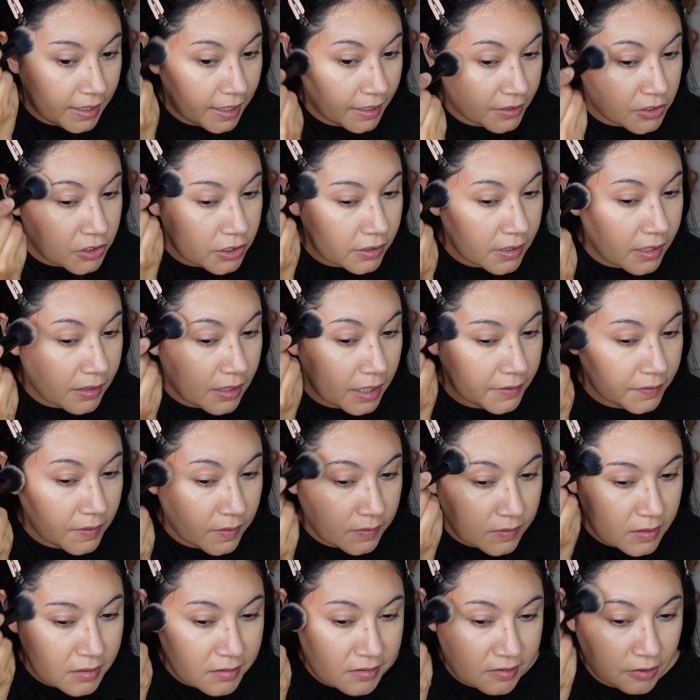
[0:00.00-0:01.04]
actually like
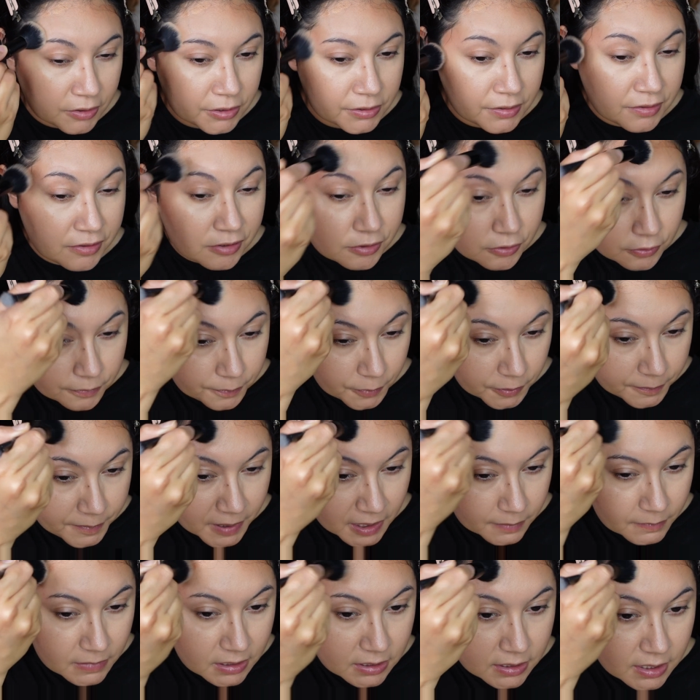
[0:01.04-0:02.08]
that these aren't super
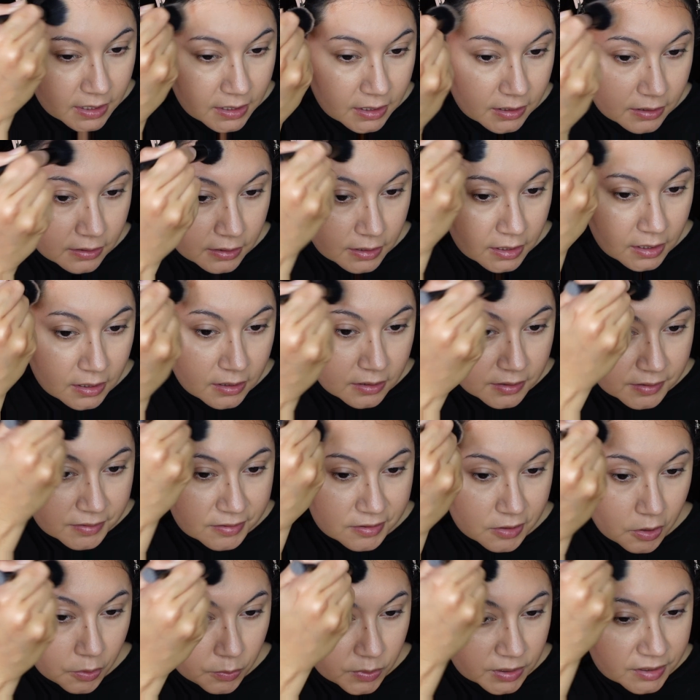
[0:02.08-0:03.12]
pigmented,
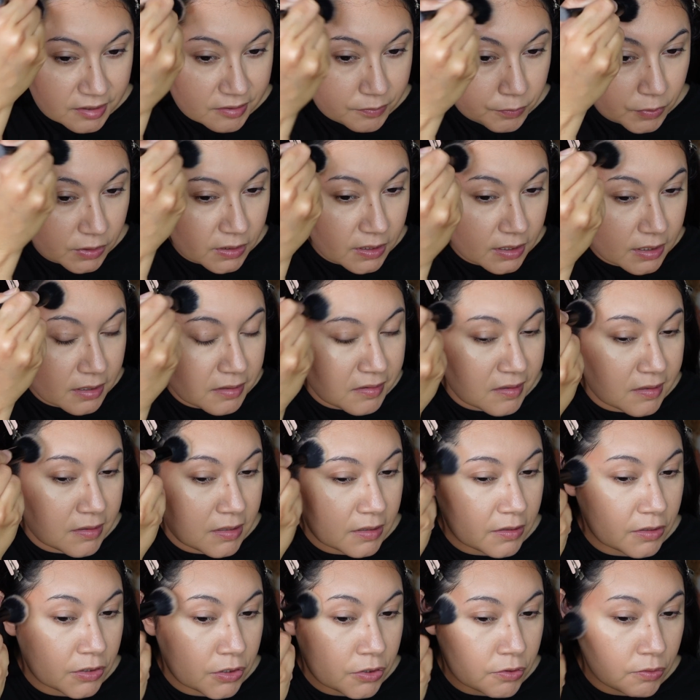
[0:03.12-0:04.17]
so it's really easy to
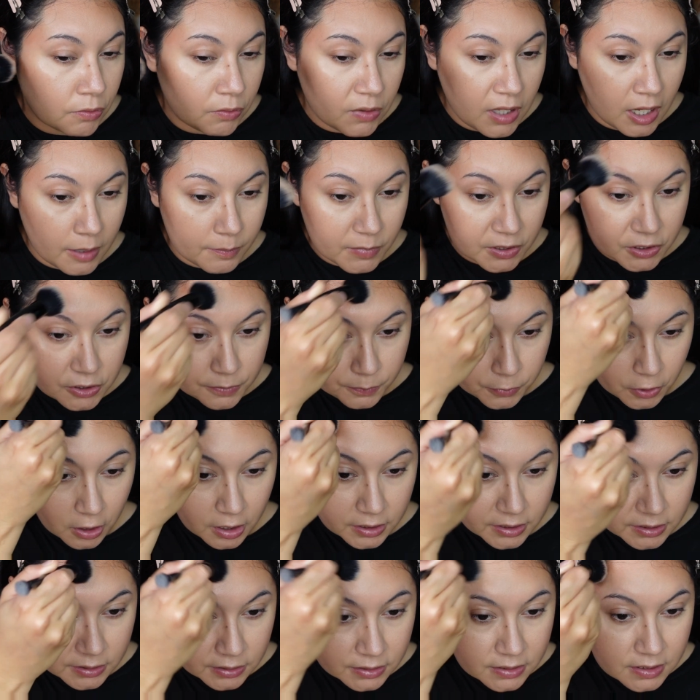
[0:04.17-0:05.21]
control how much
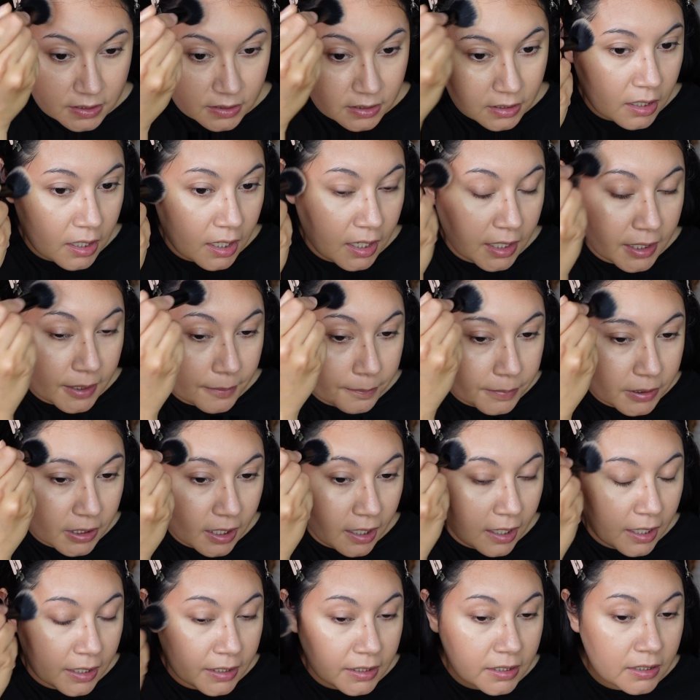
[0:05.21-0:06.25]
product I
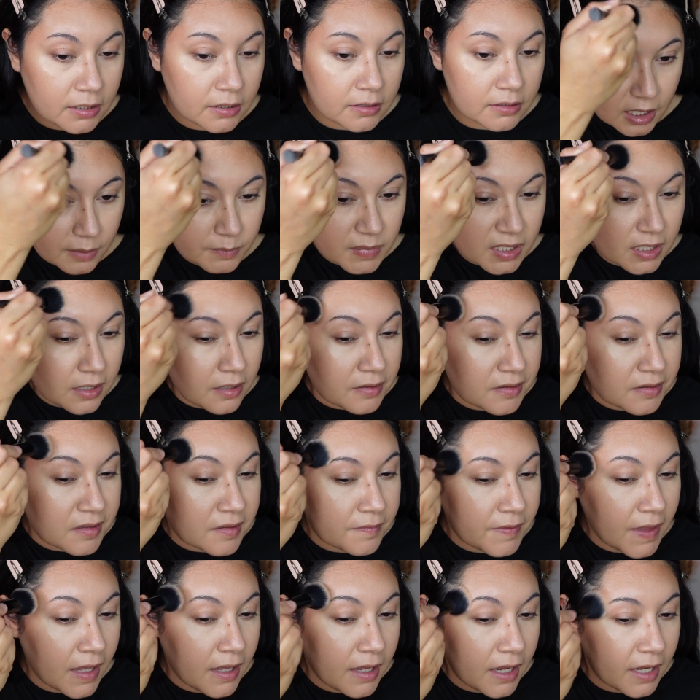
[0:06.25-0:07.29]
apply. And because of
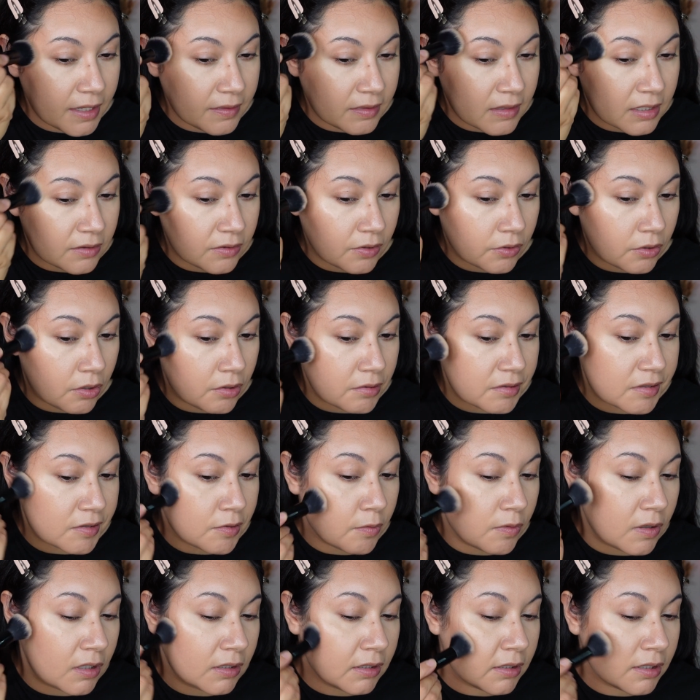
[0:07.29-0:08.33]
that, I think they're also
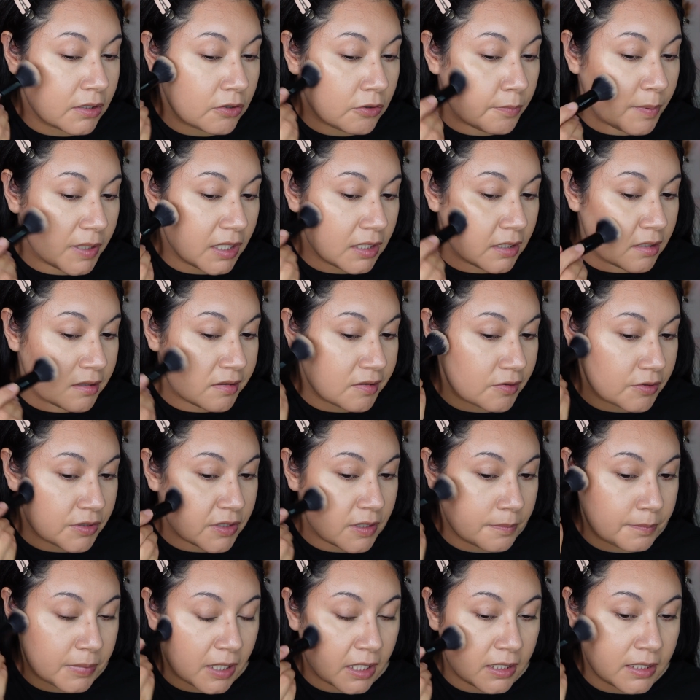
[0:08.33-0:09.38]
a little bit easier to
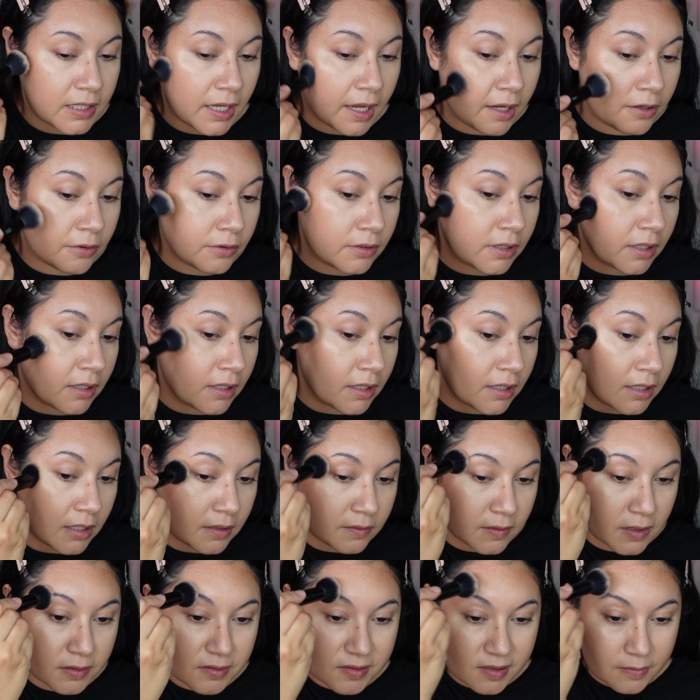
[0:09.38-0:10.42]
blend out
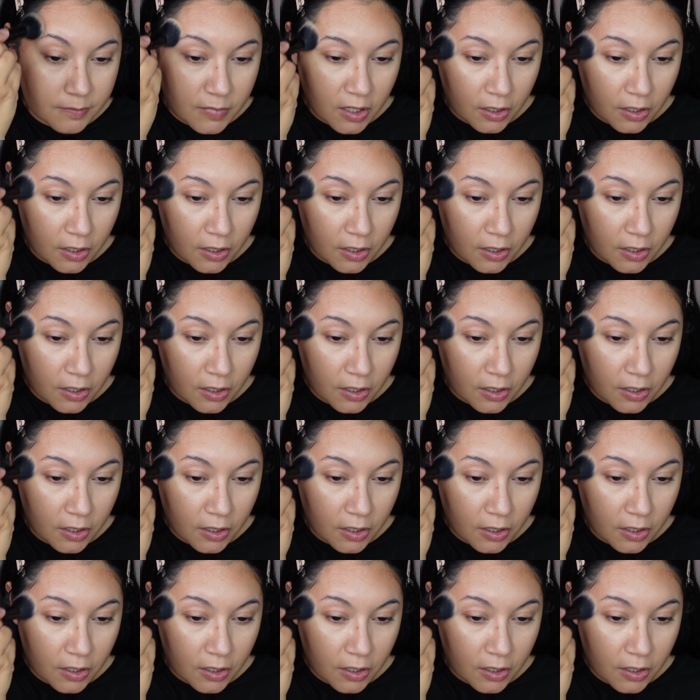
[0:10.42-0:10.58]
than some